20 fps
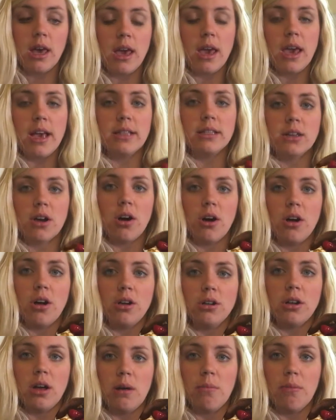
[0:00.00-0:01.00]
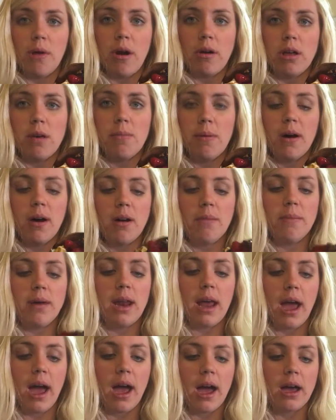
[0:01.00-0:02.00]
It's called a brownie bomb, and
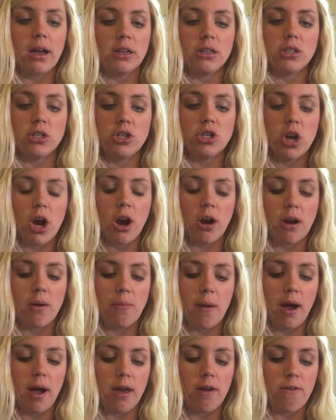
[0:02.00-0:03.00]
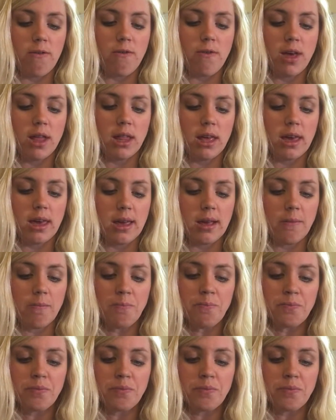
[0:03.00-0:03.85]
it has cherry pie filling,